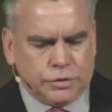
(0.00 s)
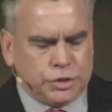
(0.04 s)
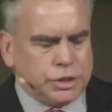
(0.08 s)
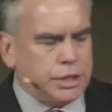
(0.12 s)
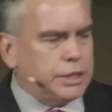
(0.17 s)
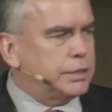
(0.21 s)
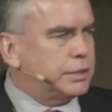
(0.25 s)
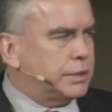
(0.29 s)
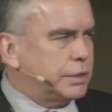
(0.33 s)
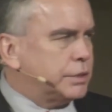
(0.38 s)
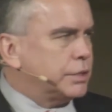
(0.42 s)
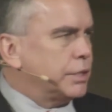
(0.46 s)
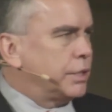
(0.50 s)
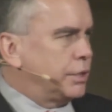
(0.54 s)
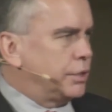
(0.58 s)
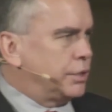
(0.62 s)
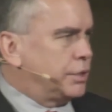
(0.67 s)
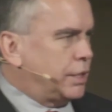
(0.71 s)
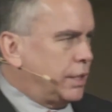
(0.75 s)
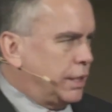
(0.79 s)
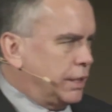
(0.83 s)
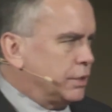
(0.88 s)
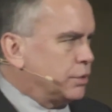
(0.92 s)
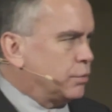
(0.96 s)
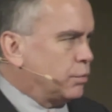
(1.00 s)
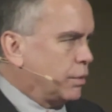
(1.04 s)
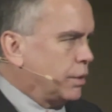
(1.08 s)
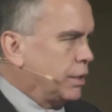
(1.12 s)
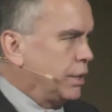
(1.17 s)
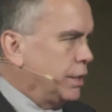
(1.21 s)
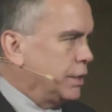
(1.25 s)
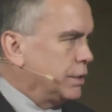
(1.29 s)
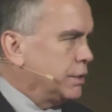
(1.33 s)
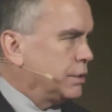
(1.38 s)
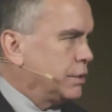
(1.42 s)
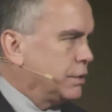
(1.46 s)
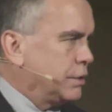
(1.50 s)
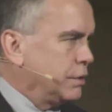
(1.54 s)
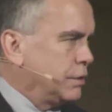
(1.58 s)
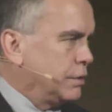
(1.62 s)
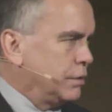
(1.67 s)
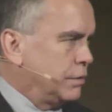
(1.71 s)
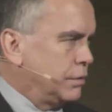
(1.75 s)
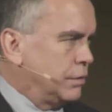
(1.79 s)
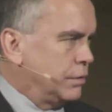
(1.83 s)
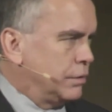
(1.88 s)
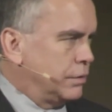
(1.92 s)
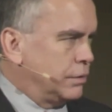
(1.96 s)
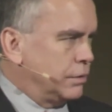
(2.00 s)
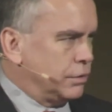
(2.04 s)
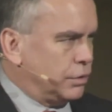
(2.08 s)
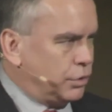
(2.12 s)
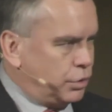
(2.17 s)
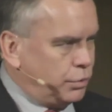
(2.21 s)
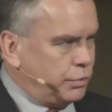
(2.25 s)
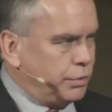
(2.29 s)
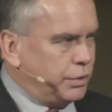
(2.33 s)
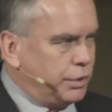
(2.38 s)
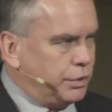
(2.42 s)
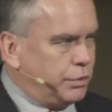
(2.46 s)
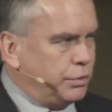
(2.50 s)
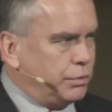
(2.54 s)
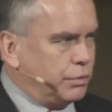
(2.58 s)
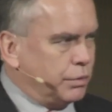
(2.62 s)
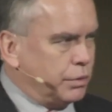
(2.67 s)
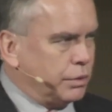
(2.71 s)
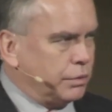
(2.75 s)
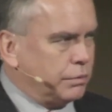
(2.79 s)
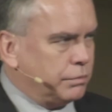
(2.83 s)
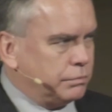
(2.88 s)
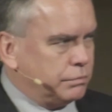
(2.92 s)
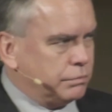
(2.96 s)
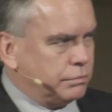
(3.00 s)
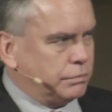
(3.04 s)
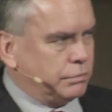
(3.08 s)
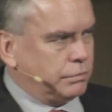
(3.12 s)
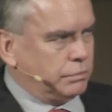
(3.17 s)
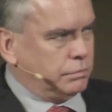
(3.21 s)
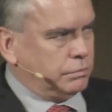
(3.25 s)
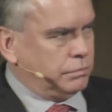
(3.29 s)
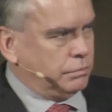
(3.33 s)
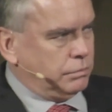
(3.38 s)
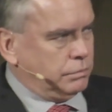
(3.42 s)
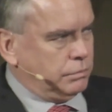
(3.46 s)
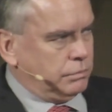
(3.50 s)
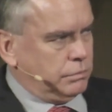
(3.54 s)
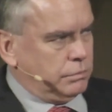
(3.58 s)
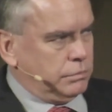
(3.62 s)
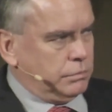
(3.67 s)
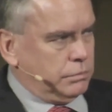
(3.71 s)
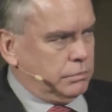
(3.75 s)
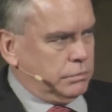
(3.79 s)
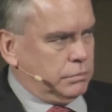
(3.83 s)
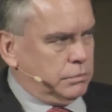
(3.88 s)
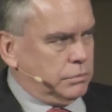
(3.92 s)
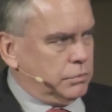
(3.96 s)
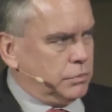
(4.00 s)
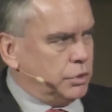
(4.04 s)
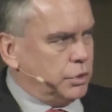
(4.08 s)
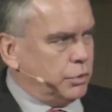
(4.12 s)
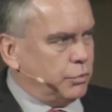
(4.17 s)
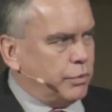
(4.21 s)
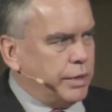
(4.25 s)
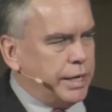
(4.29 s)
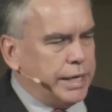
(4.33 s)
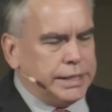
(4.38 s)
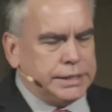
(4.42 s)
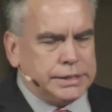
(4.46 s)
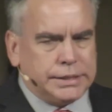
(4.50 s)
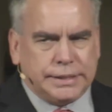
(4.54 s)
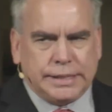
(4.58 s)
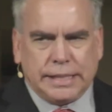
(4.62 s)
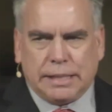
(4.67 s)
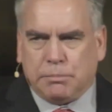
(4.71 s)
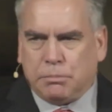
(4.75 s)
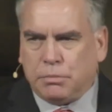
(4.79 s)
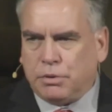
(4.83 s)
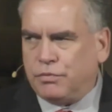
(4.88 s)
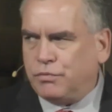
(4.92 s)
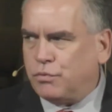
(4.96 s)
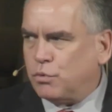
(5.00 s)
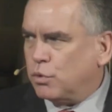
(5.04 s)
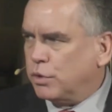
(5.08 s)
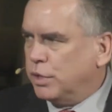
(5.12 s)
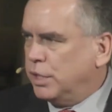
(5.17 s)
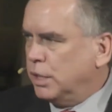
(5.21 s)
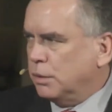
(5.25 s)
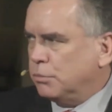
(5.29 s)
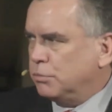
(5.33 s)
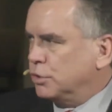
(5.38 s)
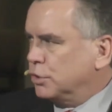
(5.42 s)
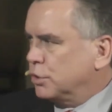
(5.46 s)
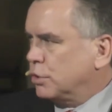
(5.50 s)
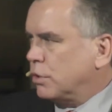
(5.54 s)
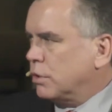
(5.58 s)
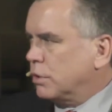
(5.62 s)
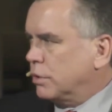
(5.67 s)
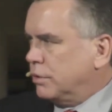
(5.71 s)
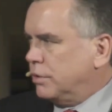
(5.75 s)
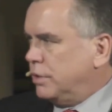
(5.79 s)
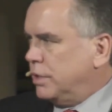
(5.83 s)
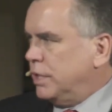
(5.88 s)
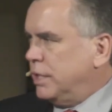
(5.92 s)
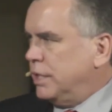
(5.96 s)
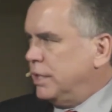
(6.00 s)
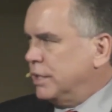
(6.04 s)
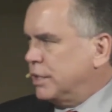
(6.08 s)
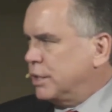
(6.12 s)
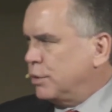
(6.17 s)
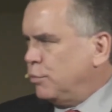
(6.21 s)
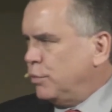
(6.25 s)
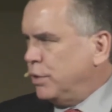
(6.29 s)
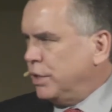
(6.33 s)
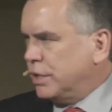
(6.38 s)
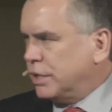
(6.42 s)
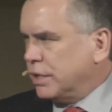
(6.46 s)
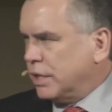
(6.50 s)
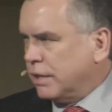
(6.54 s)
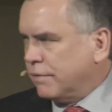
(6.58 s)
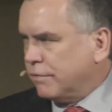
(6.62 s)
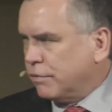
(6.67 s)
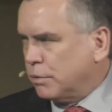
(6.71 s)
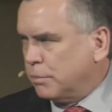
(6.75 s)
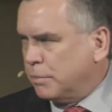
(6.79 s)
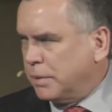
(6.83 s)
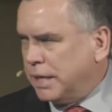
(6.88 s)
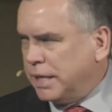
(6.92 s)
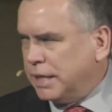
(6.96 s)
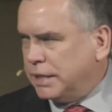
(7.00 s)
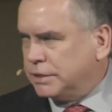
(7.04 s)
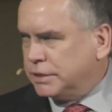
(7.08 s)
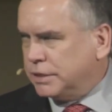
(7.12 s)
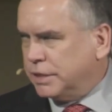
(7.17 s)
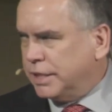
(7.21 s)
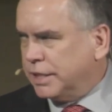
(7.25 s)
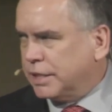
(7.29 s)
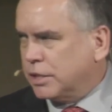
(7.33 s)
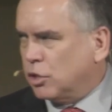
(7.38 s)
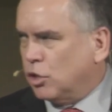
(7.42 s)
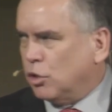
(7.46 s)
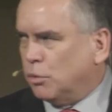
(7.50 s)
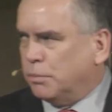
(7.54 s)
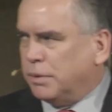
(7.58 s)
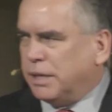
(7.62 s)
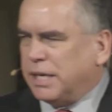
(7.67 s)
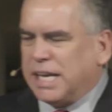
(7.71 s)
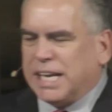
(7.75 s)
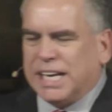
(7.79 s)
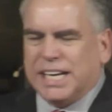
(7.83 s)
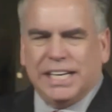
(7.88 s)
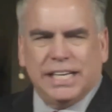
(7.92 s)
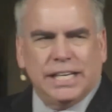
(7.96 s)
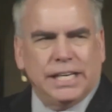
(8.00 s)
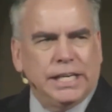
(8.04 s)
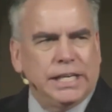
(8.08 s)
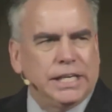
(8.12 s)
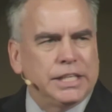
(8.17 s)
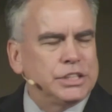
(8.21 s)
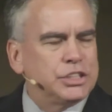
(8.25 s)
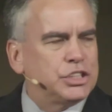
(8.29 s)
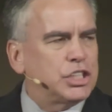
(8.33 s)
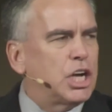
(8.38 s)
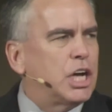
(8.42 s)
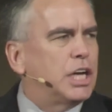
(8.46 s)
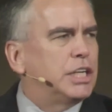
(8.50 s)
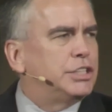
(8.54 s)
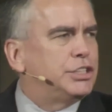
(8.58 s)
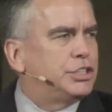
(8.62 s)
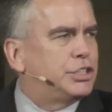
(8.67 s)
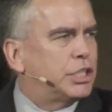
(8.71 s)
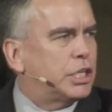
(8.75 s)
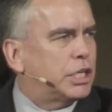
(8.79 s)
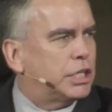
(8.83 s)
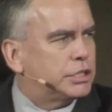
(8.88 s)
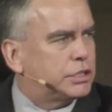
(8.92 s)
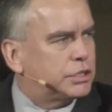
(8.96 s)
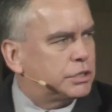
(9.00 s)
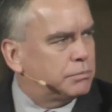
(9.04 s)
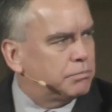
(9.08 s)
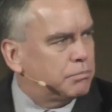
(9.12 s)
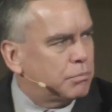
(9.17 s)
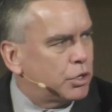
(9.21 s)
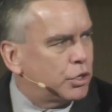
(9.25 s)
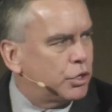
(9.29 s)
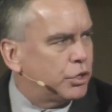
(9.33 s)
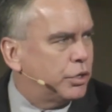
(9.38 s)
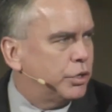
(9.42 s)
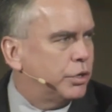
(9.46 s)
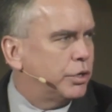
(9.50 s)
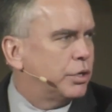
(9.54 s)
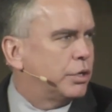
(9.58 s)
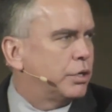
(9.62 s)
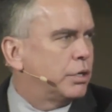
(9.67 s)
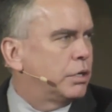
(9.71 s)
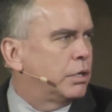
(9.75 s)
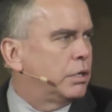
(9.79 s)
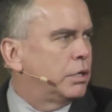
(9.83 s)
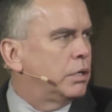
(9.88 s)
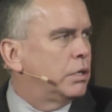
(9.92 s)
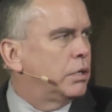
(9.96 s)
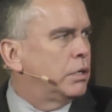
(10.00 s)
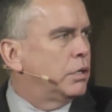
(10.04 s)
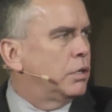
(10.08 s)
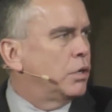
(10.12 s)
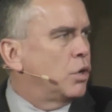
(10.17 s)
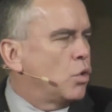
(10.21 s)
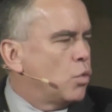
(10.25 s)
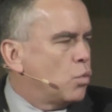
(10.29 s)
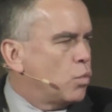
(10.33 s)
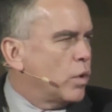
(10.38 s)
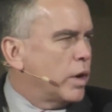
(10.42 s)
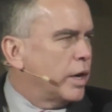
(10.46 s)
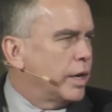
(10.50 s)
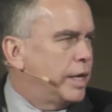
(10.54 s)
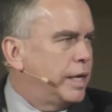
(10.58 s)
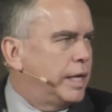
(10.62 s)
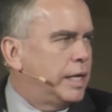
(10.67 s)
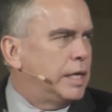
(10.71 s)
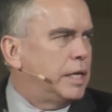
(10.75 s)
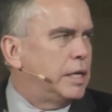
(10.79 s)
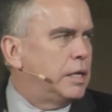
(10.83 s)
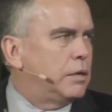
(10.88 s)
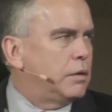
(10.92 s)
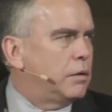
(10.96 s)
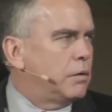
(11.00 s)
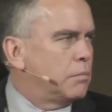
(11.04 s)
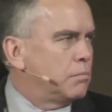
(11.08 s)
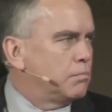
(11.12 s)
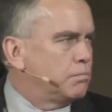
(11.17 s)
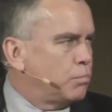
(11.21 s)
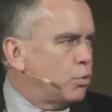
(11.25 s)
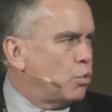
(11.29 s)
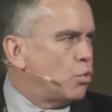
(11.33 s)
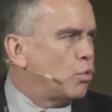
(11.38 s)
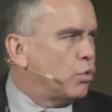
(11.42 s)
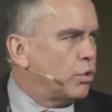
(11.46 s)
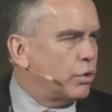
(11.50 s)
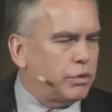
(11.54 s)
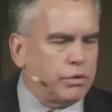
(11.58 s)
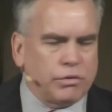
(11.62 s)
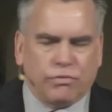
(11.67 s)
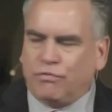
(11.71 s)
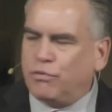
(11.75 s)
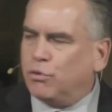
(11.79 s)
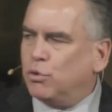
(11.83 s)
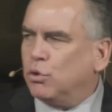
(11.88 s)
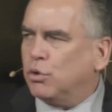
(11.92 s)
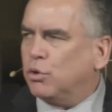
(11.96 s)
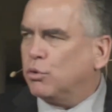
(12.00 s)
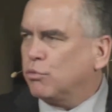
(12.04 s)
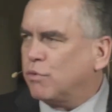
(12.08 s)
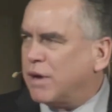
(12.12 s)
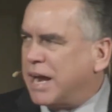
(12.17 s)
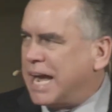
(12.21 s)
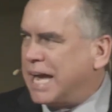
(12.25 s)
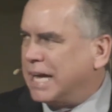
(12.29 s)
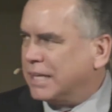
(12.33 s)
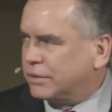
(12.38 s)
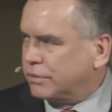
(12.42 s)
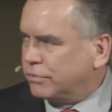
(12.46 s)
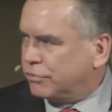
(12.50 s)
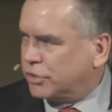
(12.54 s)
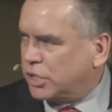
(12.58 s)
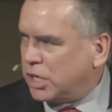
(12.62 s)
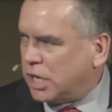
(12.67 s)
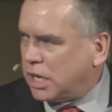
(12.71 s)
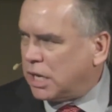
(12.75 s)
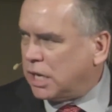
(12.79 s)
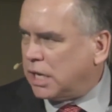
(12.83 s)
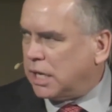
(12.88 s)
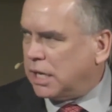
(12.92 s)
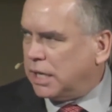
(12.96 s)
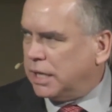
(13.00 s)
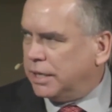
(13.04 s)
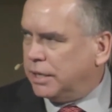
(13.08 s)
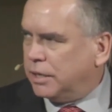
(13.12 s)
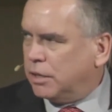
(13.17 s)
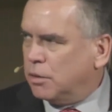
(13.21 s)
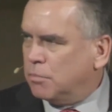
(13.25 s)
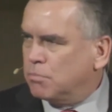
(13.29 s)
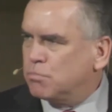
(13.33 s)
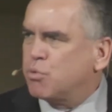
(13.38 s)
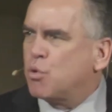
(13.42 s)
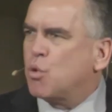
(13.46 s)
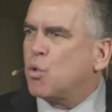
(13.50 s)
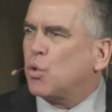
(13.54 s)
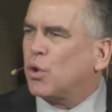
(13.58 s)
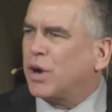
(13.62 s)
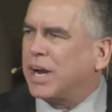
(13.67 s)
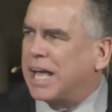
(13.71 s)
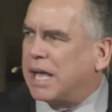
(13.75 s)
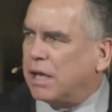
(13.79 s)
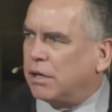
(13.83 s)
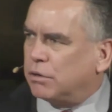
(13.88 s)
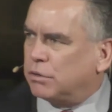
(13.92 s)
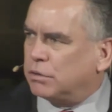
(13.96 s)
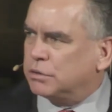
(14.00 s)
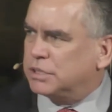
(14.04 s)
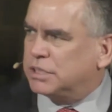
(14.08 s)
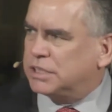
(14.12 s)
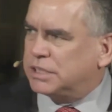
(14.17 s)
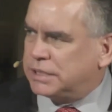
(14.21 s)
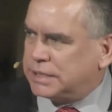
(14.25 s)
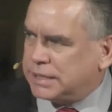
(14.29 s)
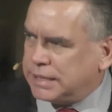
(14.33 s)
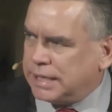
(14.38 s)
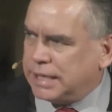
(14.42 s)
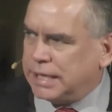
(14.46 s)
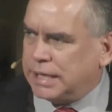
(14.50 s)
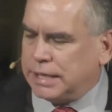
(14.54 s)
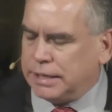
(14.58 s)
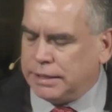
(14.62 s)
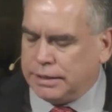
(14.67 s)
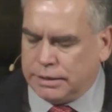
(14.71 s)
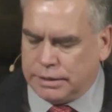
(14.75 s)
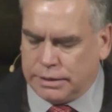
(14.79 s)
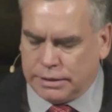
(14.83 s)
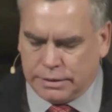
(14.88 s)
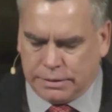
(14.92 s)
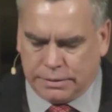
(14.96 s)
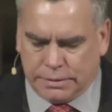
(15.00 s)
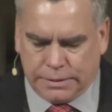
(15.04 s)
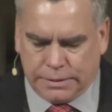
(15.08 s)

Jesus understands what it is to endure. The race set before him was harder than anything we could ever imagine. It culminated in his unjust murder, where he bore the full wrath of God poured out on sin.